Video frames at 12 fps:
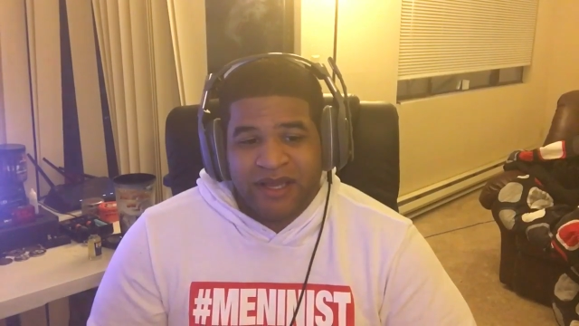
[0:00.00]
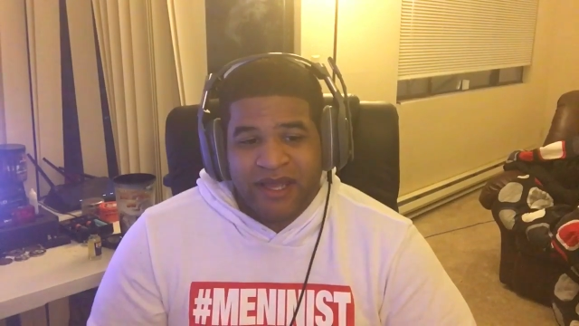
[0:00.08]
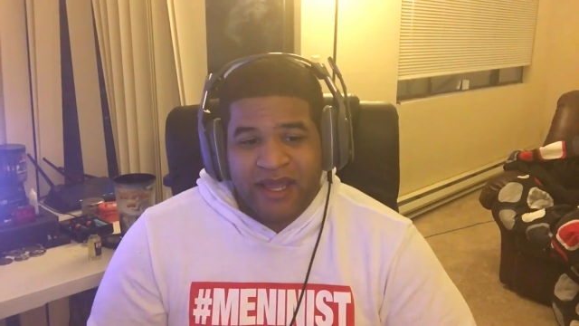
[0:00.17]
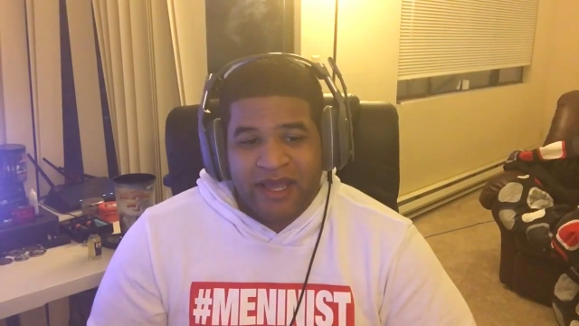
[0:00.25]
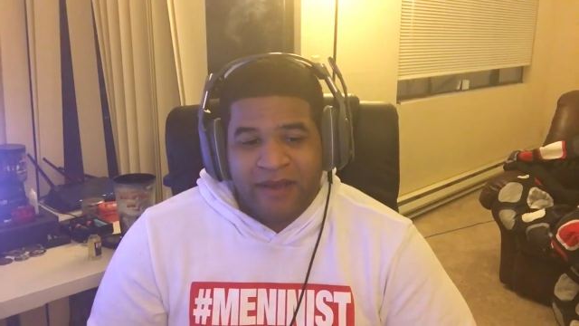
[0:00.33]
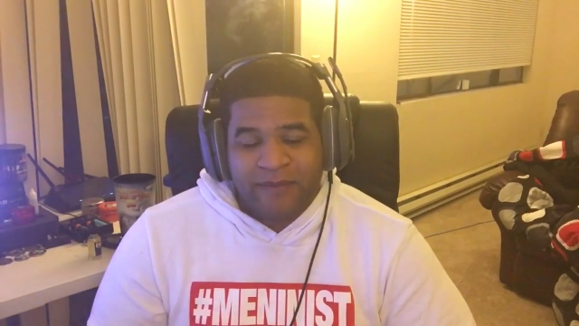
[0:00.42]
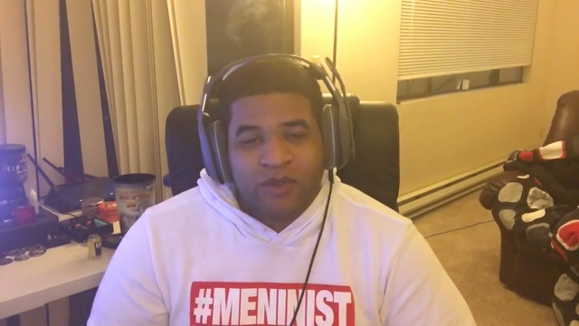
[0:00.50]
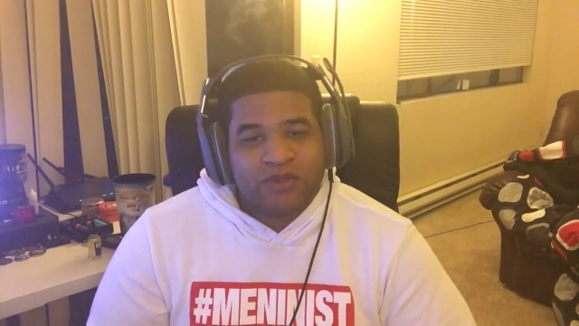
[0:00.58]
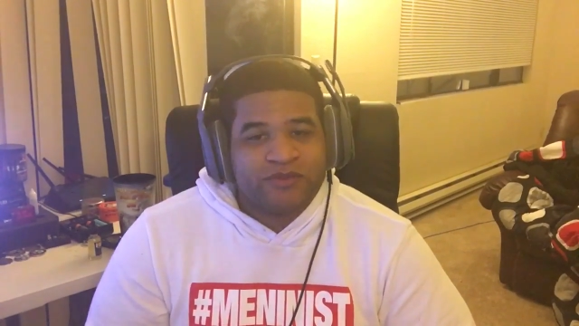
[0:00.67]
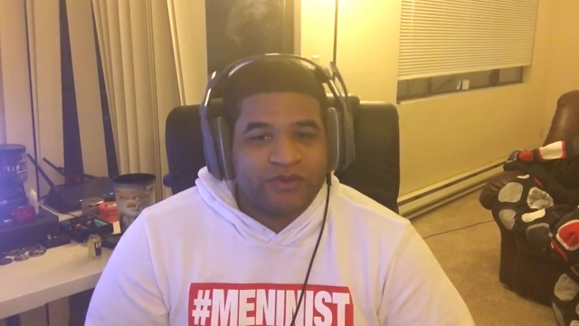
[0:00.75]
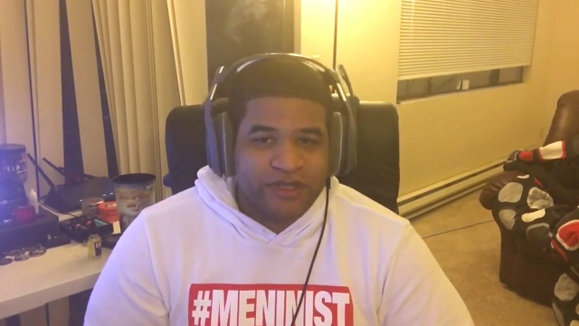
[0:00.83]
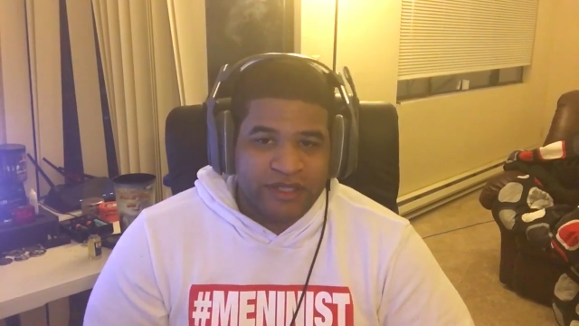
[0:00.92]
and
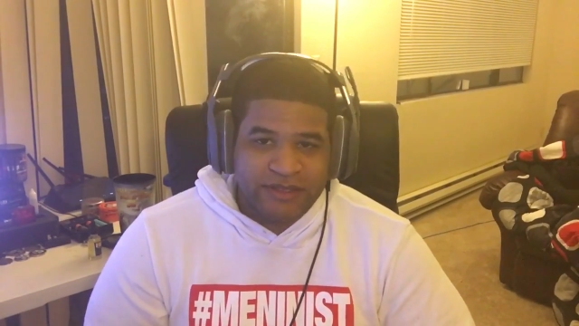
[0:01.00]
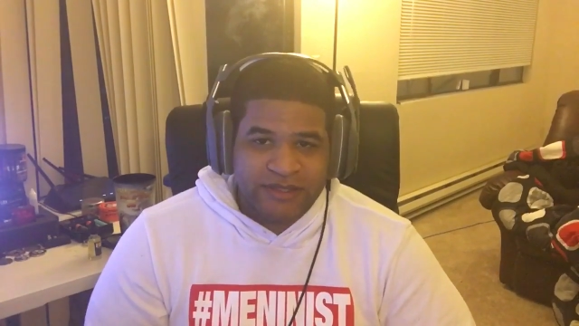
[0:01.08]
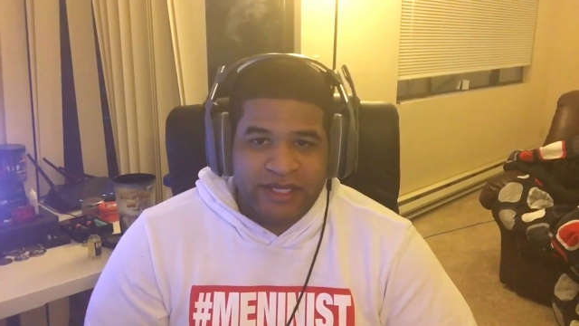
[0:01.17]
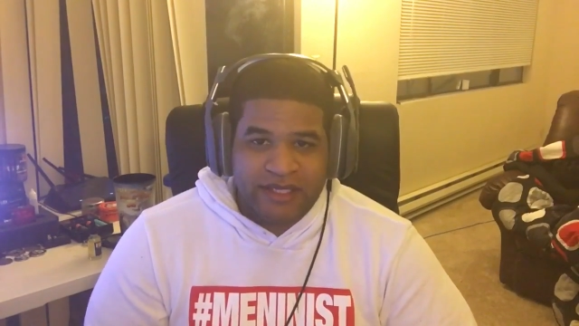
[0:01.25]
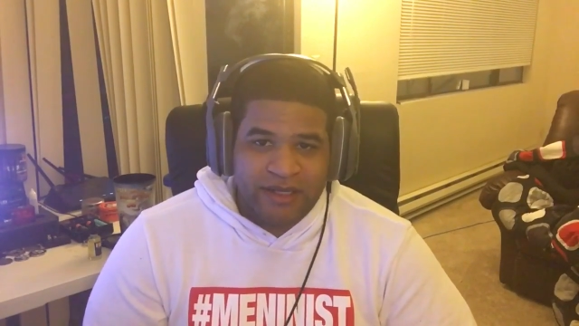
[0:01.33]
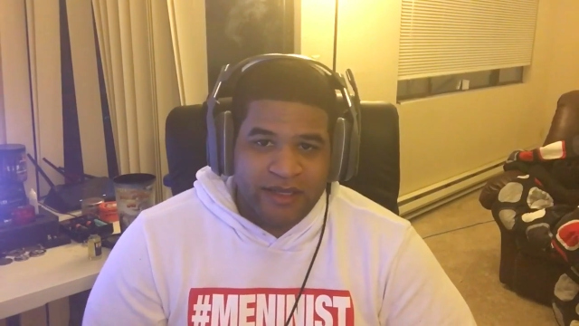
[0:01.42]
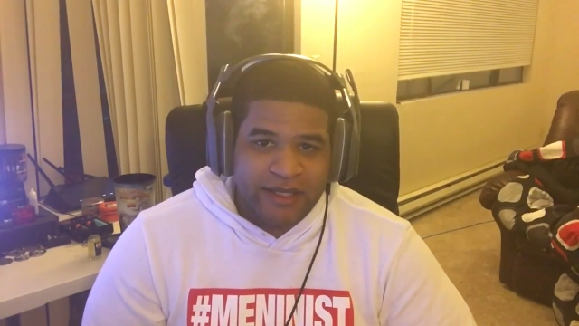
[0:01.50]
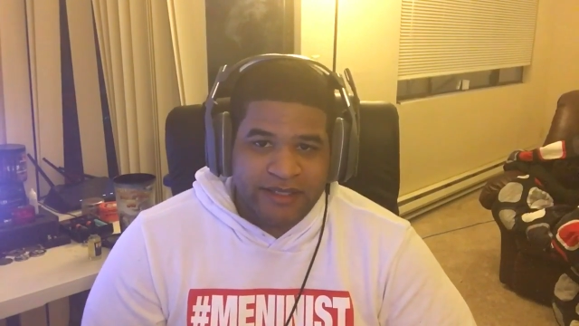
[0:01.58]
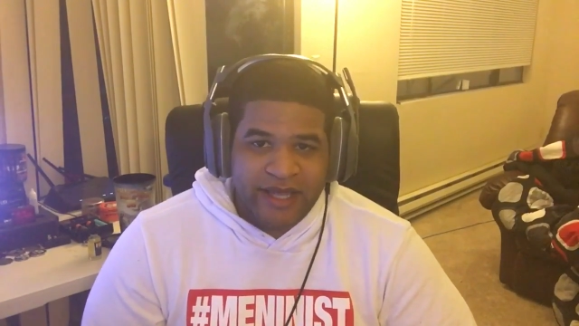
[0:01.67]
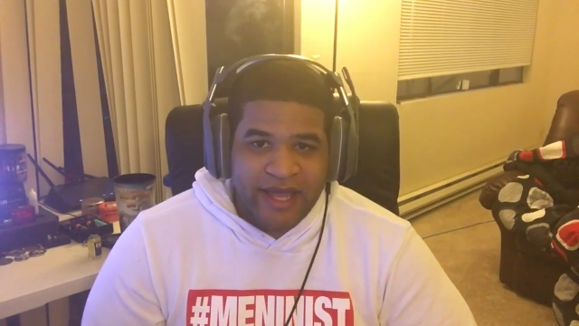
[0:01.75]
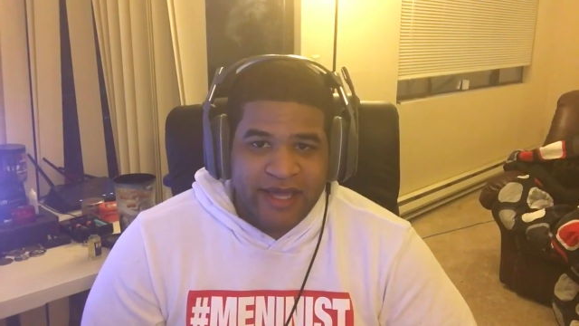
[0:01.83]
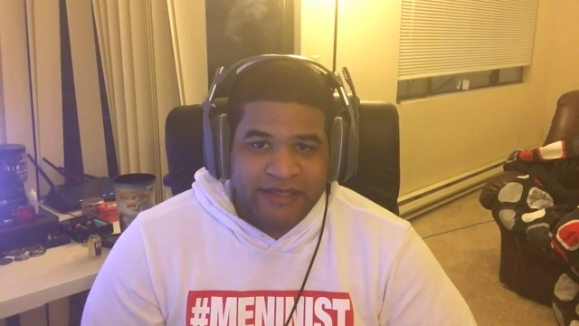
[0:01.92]
multiple things that they like
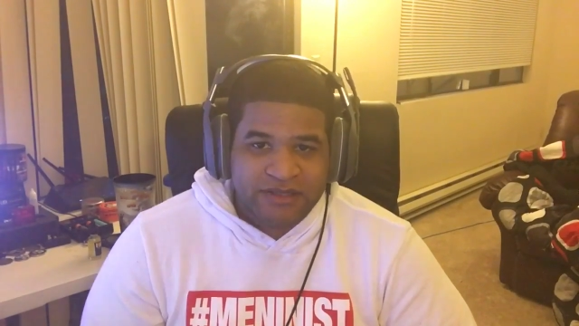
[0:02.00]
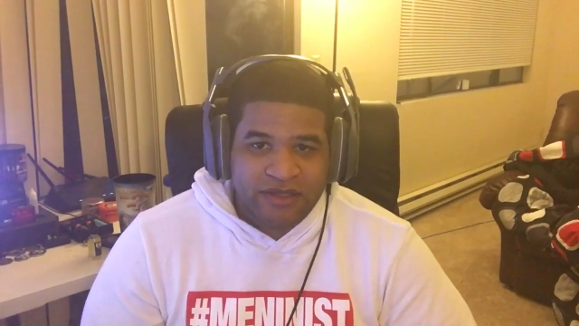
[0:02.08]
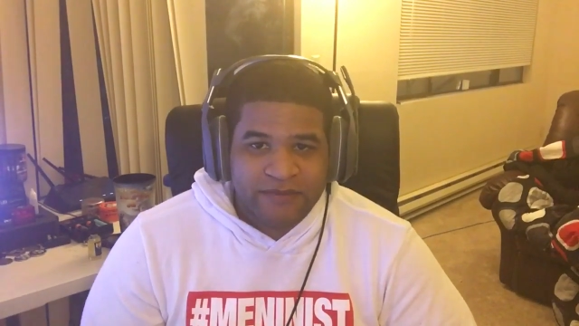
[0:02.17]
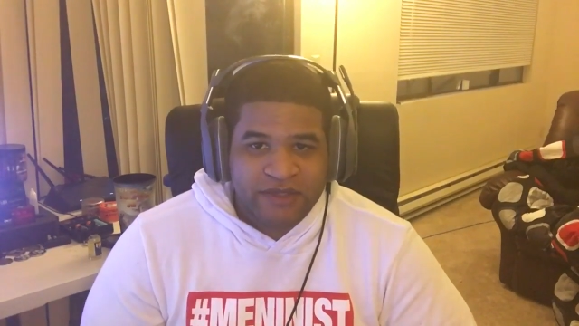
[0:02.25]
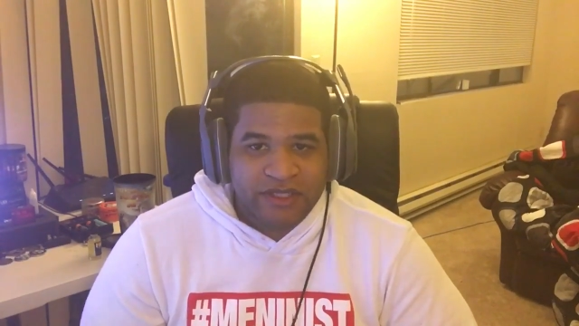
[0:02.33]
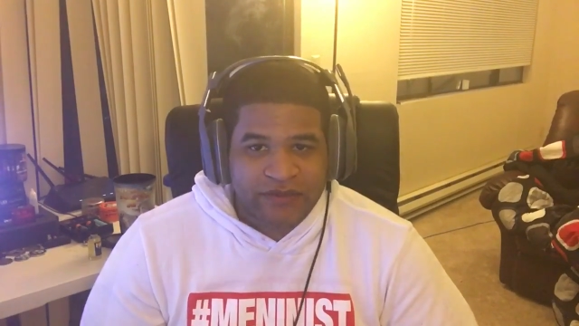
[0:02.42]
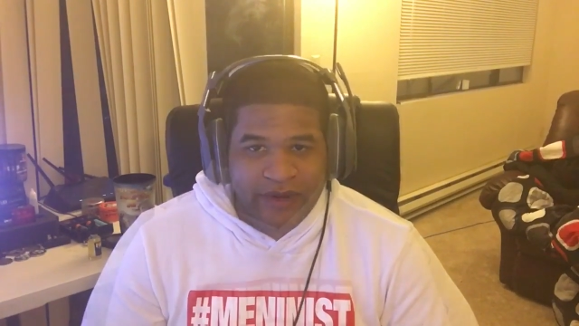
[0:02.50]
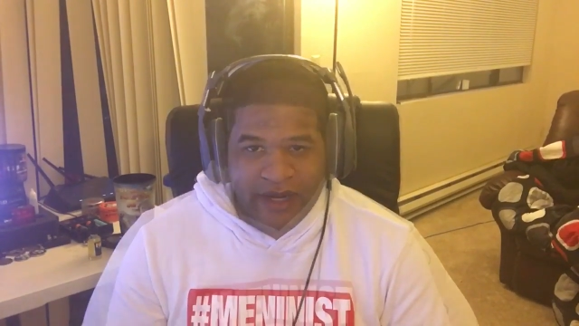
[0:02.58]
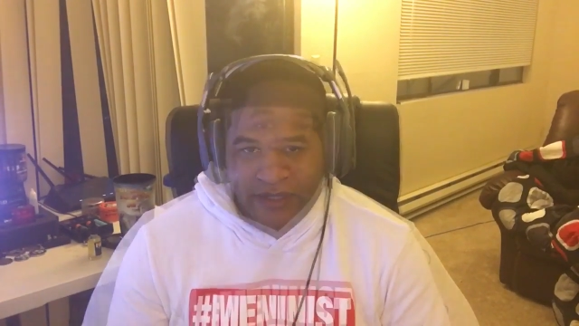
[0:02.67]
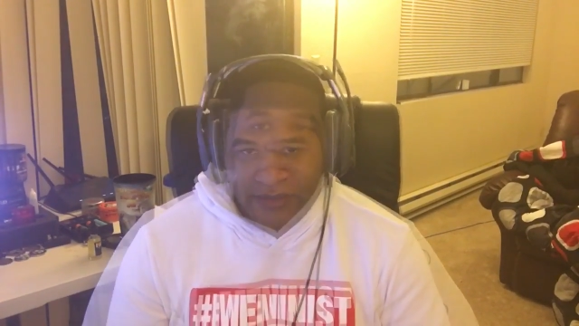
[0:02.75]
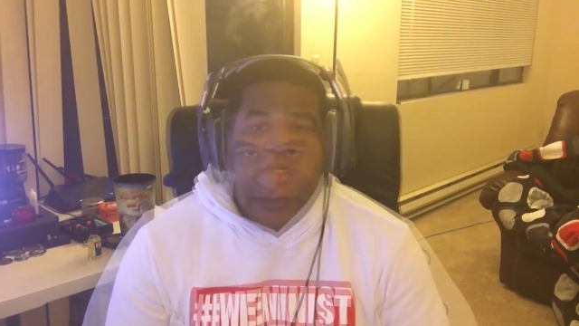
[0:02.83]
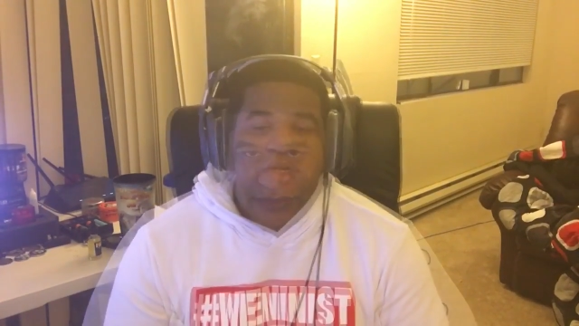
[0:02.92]
to add. So I'm gonna get right
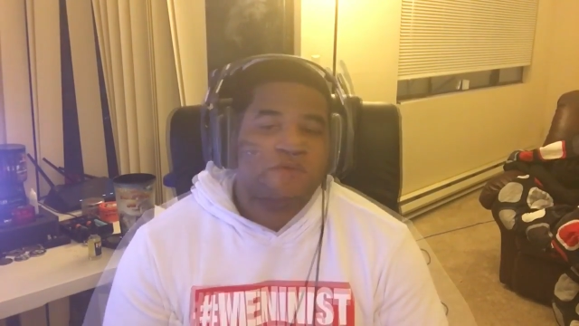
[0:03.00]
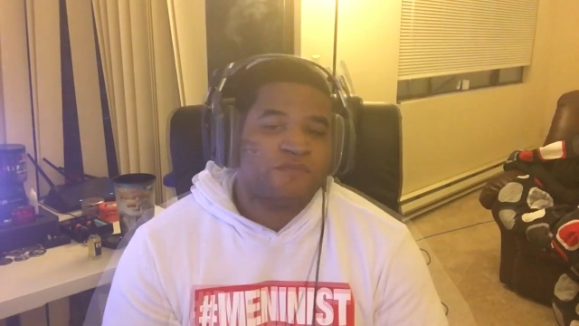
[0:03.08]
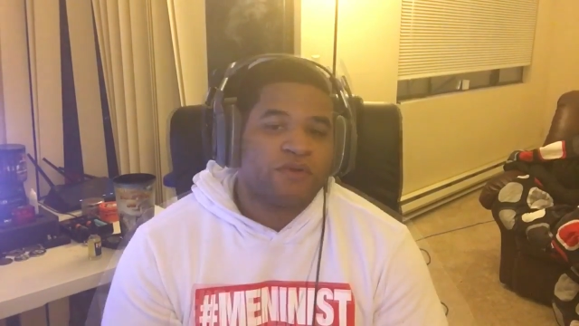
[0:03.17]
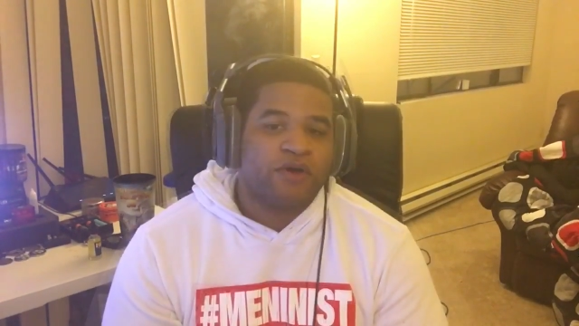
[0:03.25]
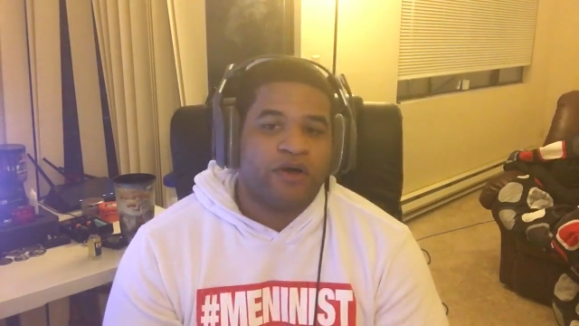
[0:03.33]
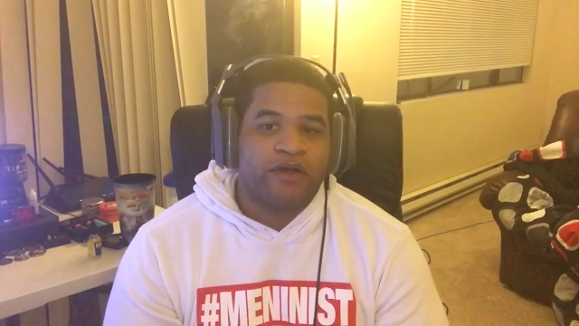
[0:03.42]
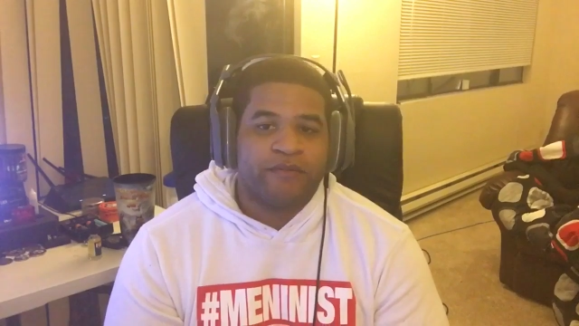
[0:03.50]
into it. Real quick, overall,